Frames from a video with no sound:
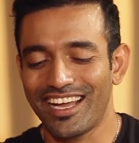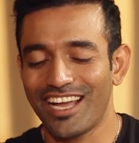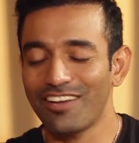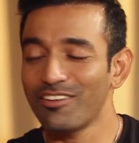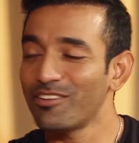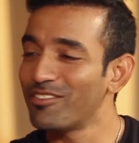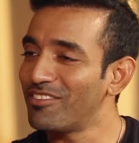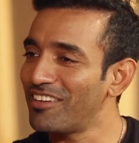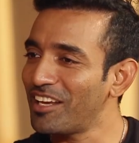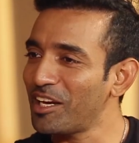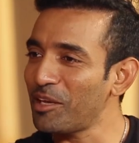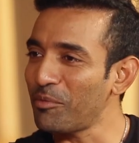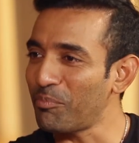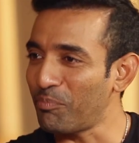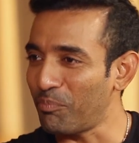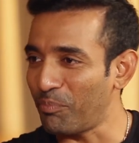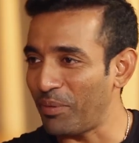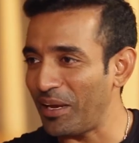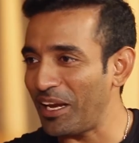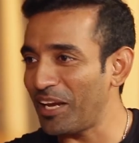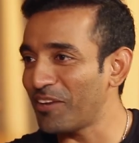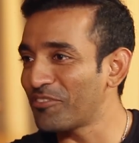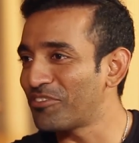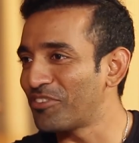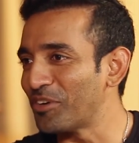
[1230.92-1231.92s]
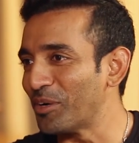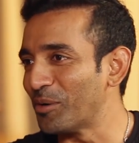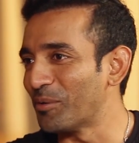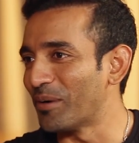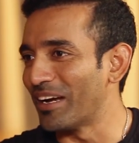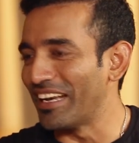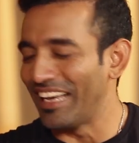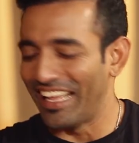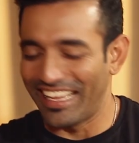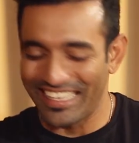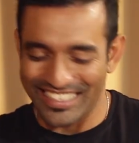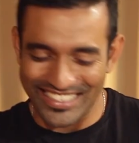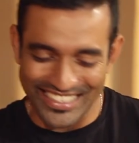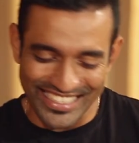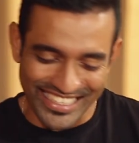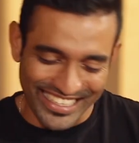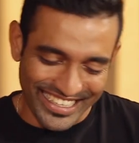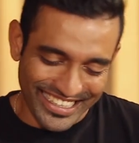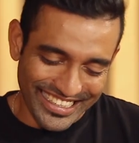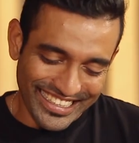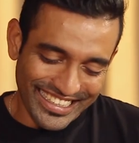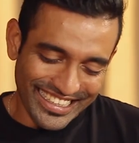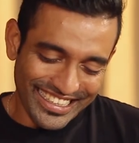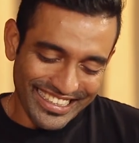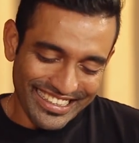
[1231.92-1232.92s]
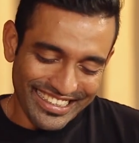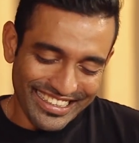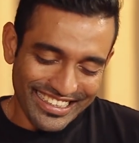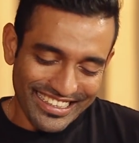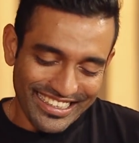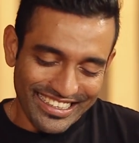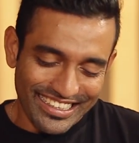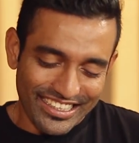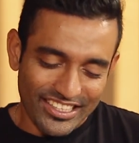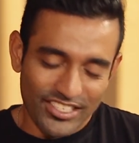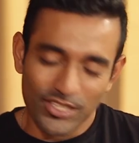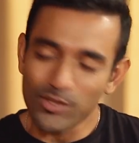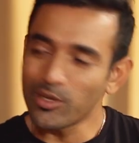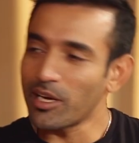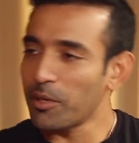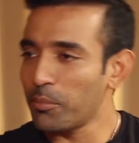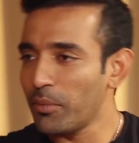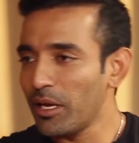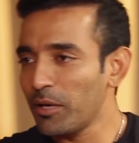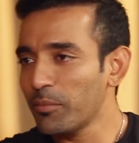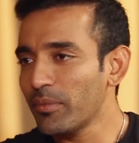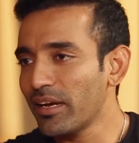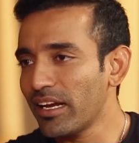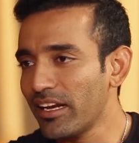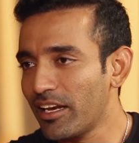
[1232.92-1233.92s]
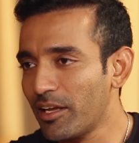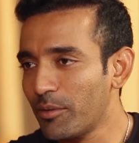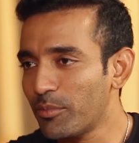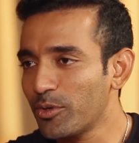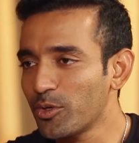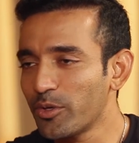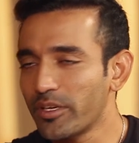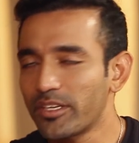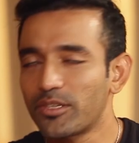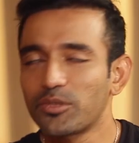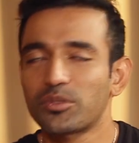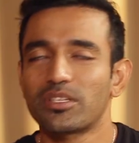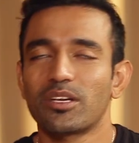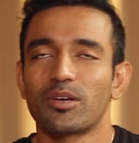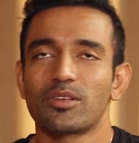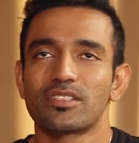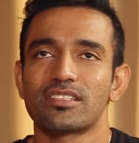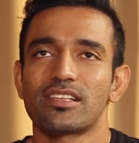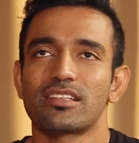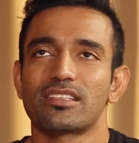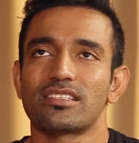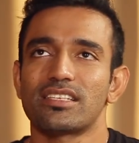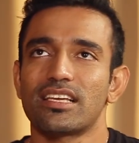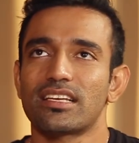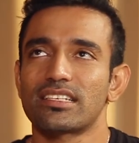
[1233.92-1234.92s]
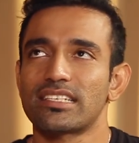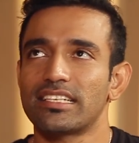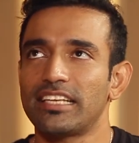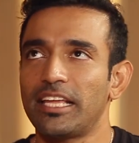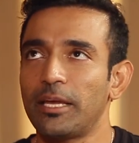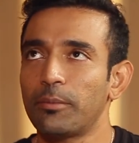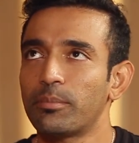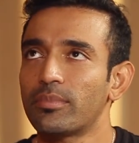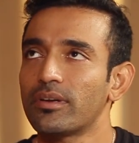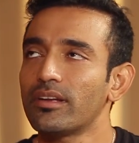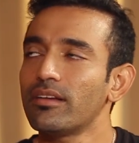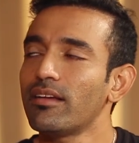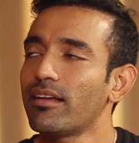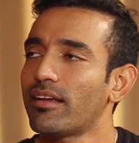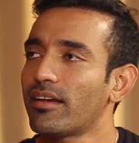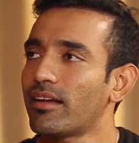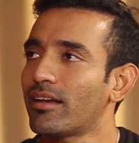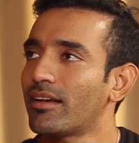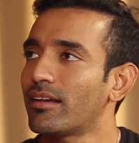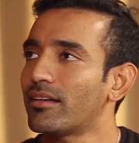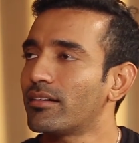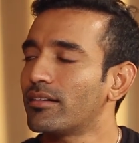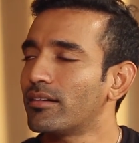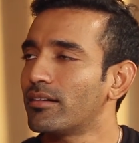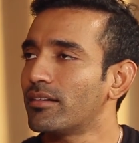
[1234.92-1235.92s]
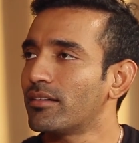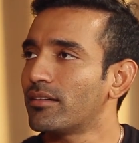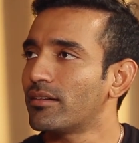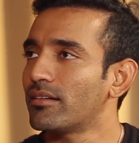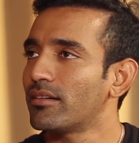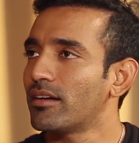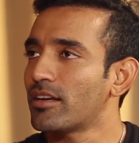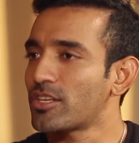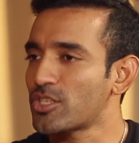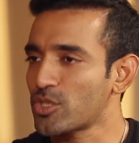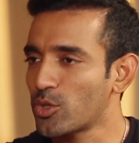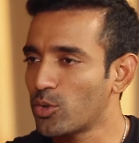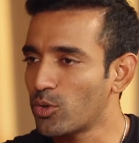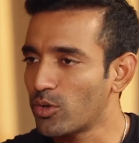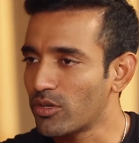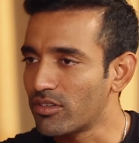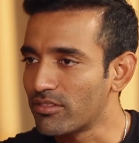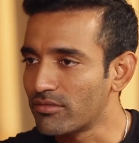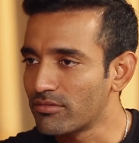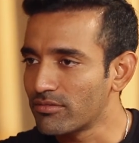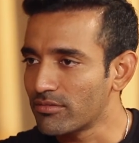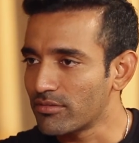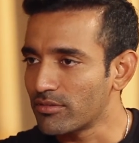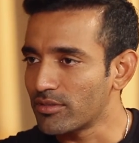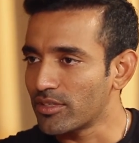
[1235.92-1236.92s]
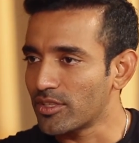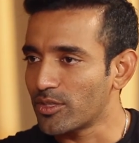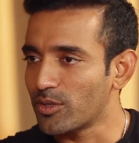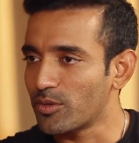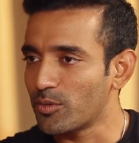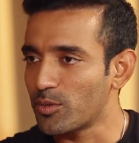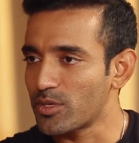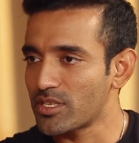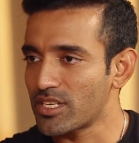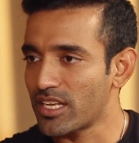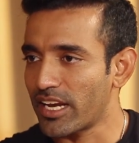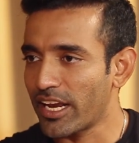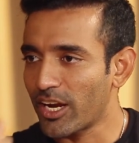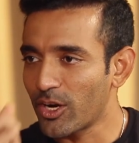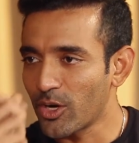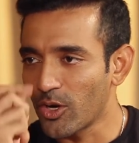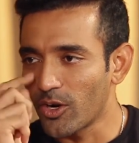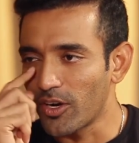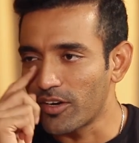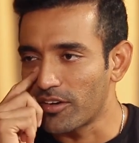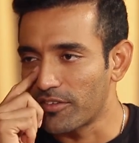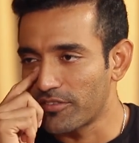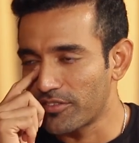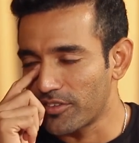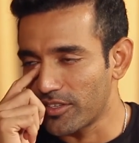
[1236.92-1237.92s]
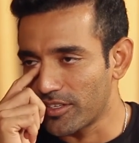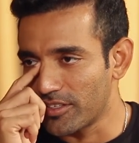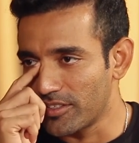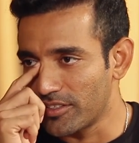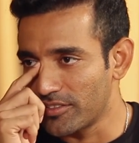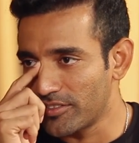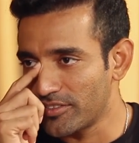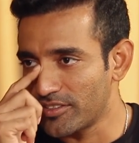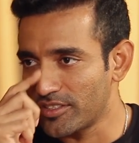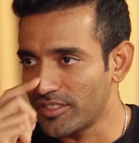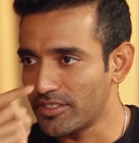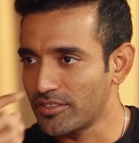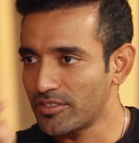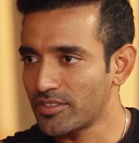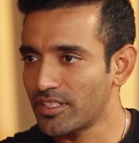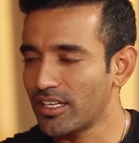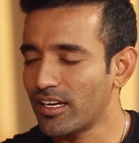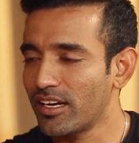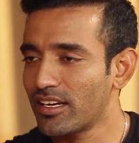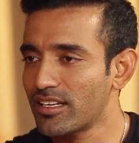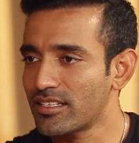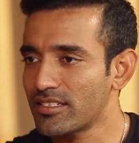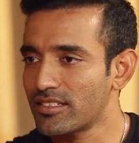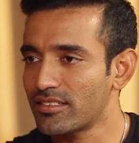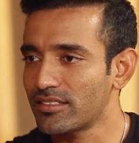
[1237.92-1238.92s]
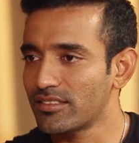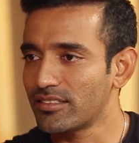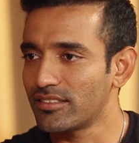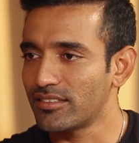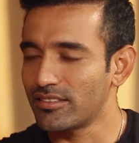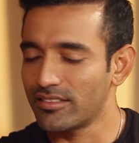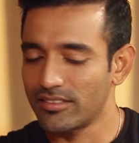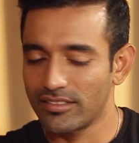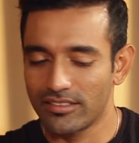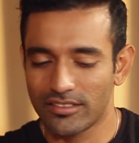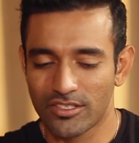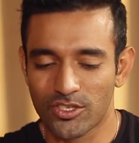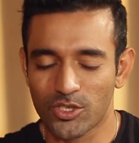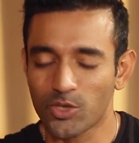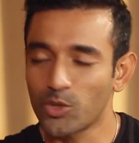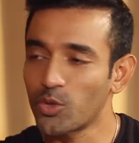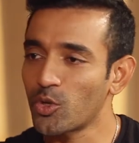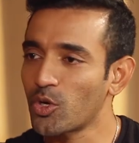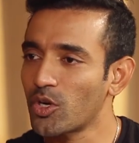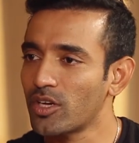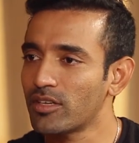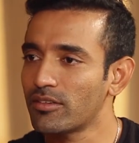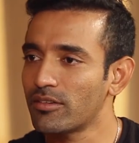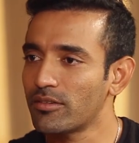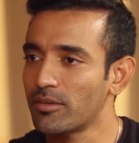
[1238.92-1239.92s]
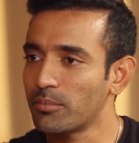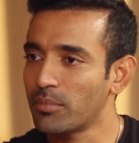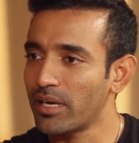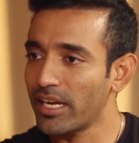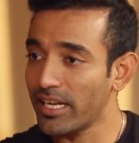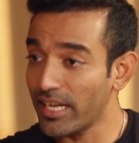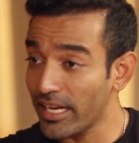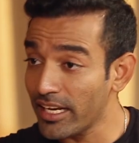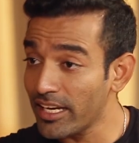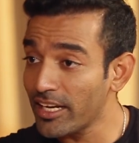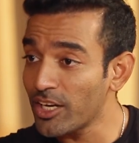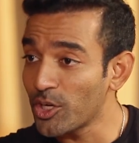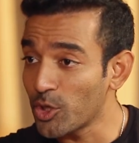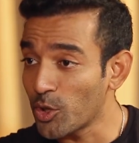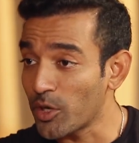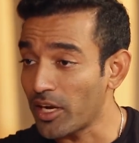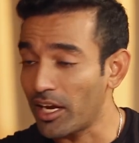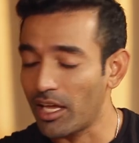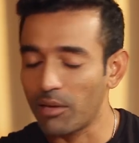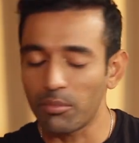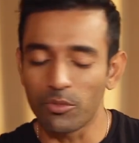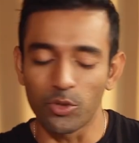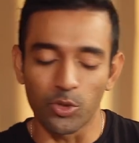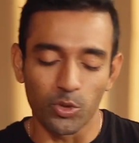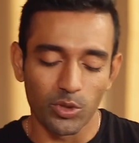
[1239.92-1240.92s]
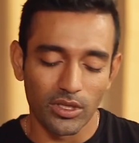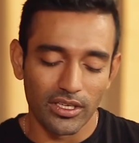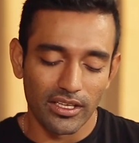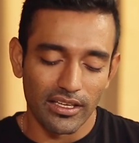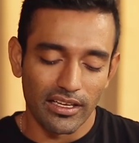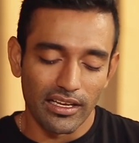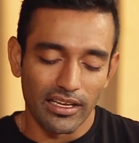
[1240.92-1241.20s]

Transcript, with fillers: I have a very painful one actually. So I made my debut in 2006 in April and uh, I scored, you know, it was a record for, for, for the highest uh, score on, by an Indian on debut.